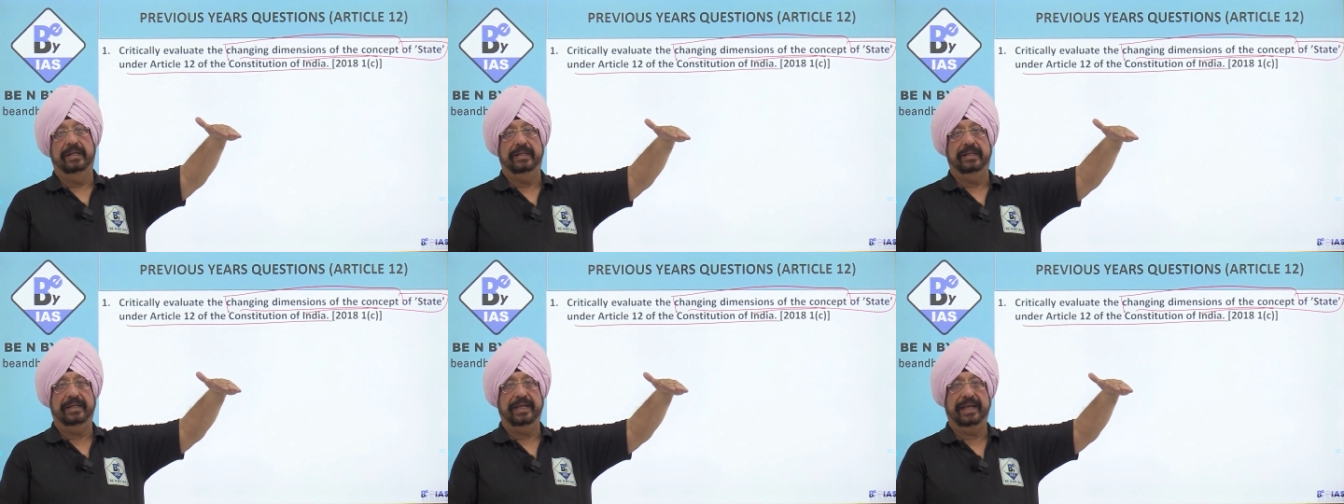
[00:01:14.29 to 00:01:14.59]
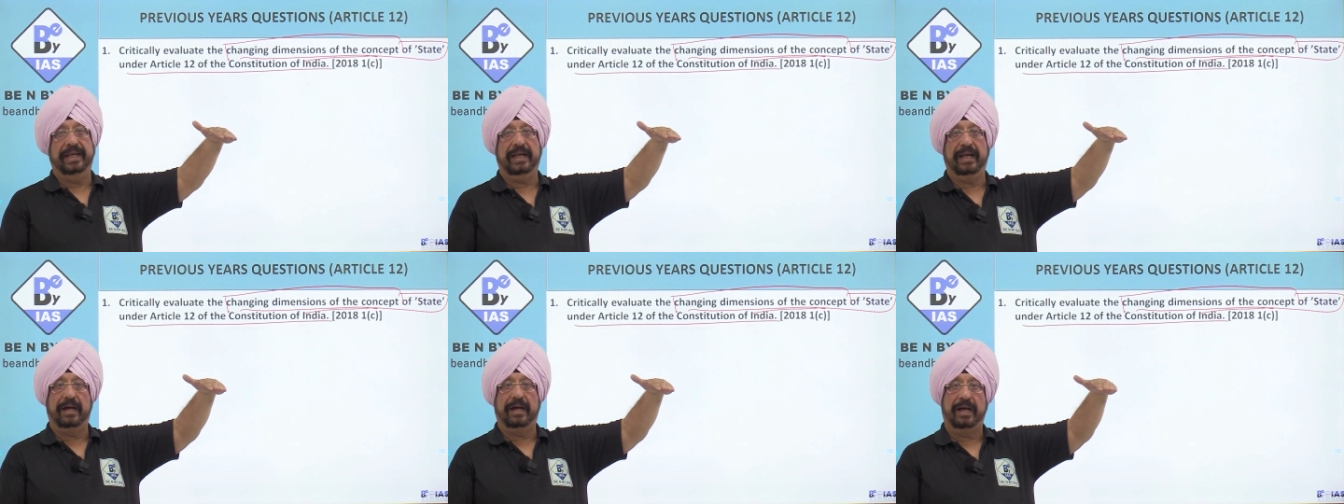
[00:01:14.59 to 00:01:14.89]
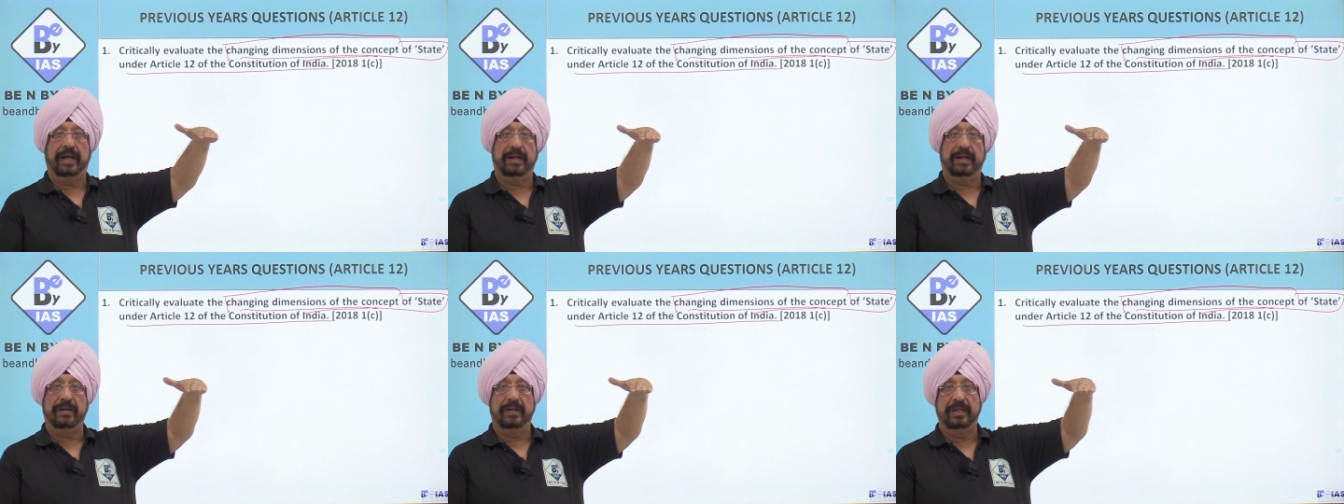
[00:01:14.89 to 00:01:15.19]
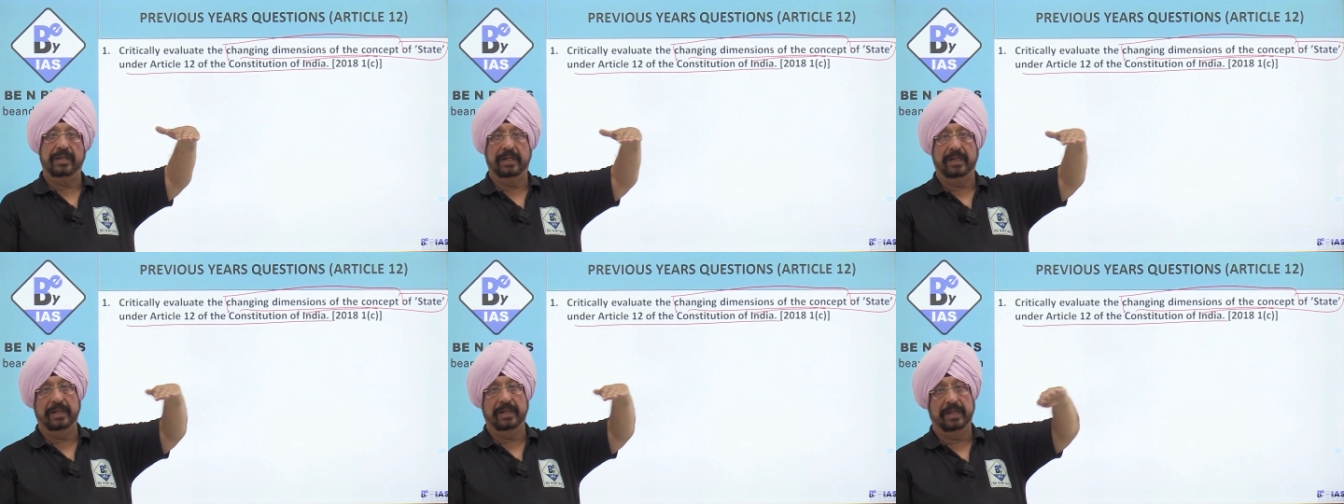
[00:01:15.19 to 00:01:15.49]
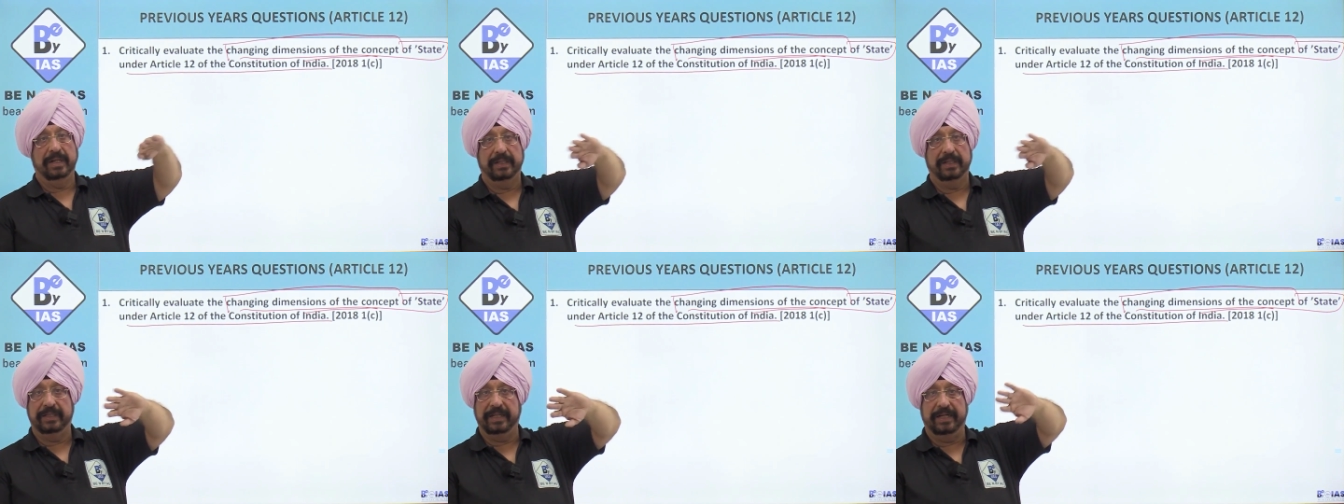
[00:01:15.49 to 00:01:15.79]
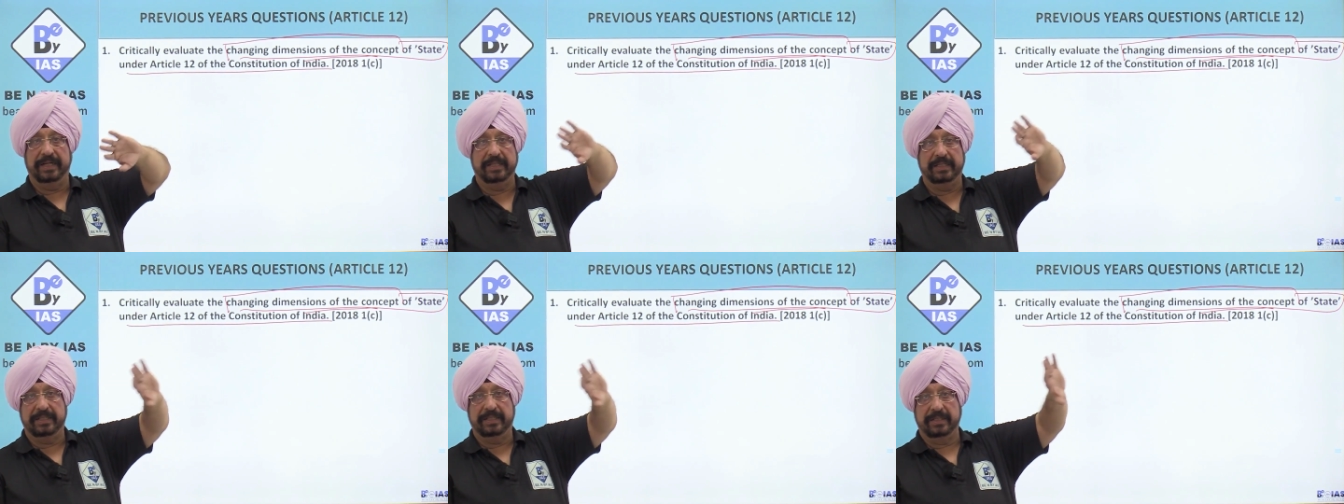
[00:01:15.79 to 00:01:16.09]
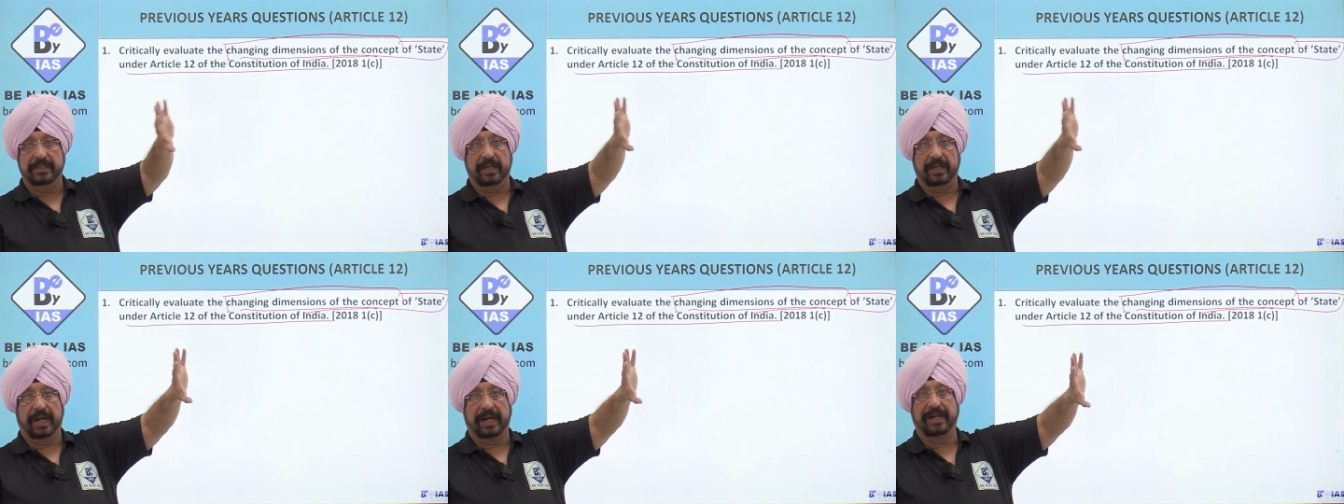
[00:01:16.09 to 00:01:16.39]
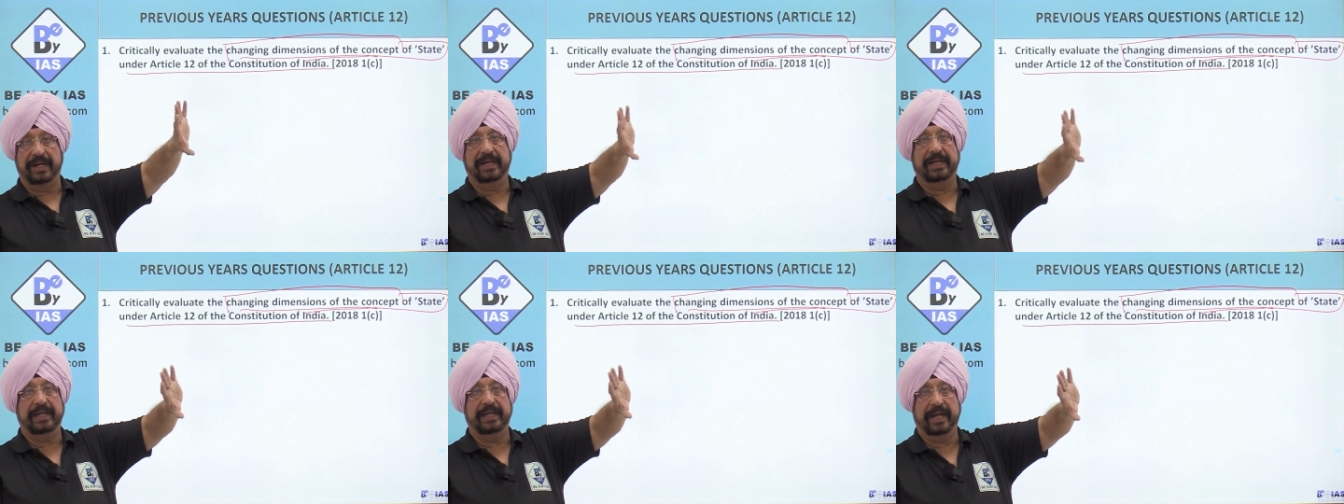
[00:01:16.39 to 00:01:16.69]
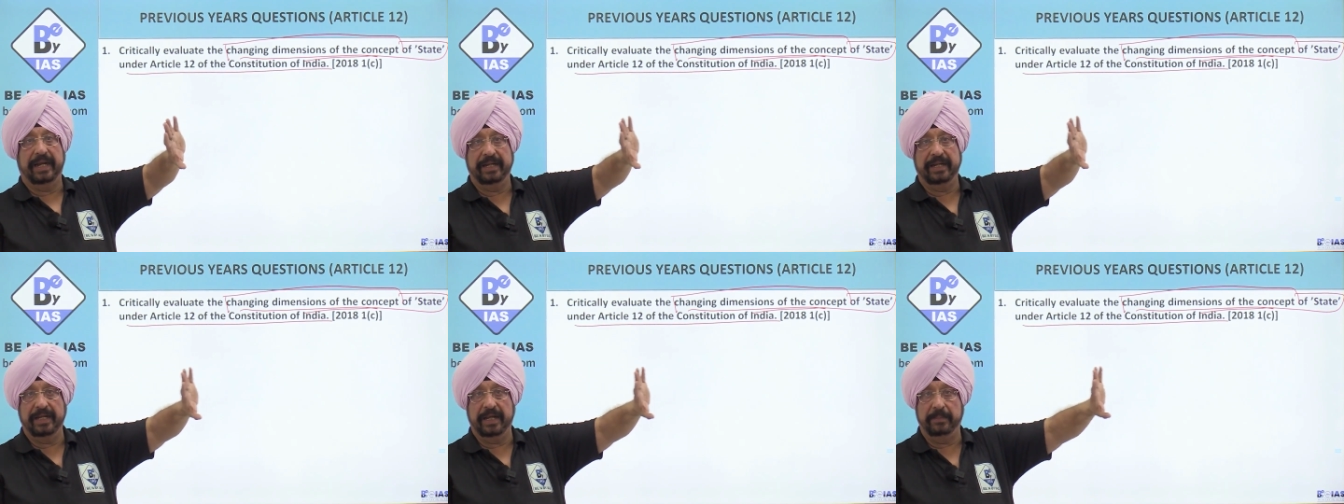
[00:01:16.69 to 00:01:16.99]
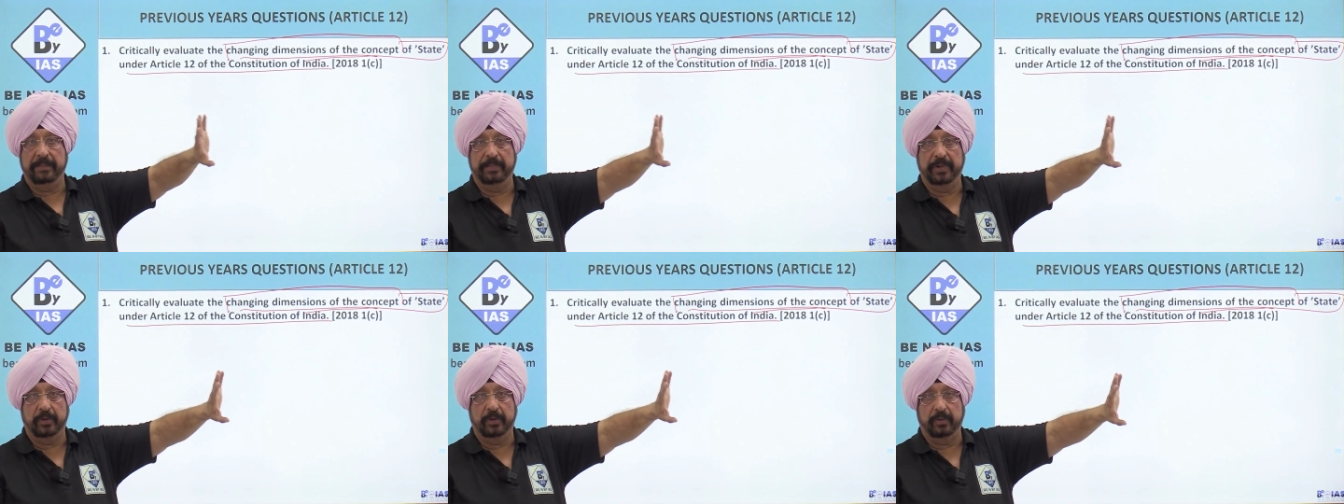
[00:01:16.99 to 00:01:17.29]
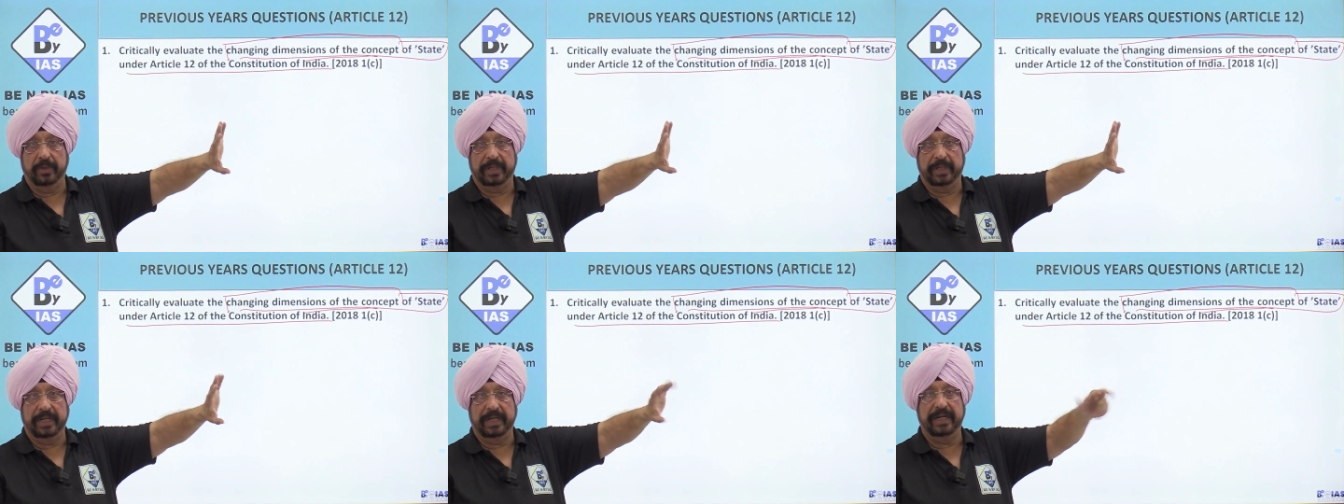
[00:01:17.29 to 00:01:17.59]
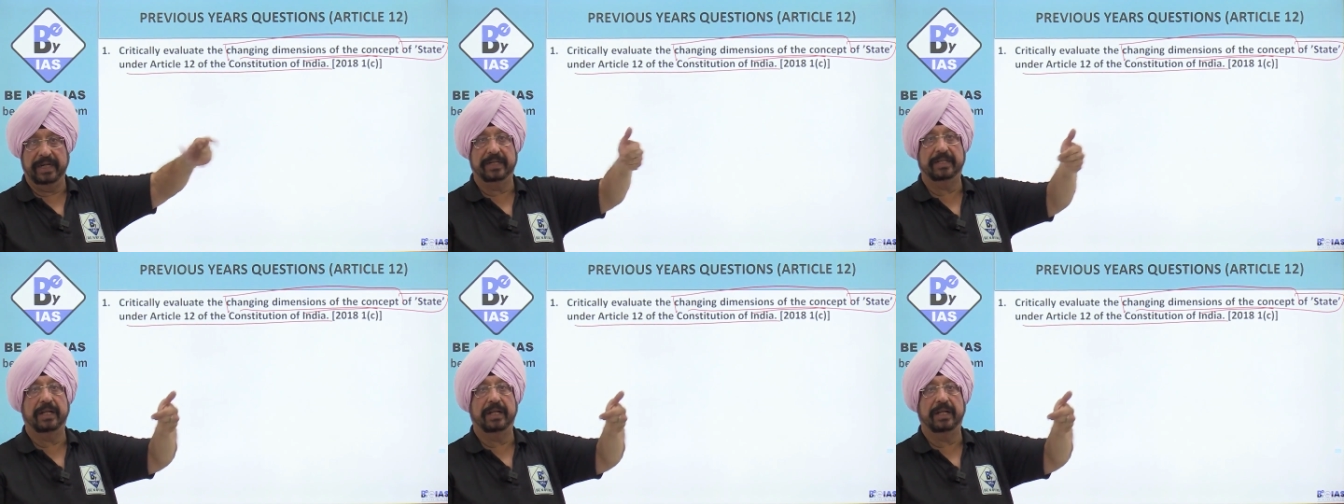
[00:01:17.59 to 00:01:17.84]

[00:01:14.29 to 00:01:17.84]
there is hardly any ambiguity.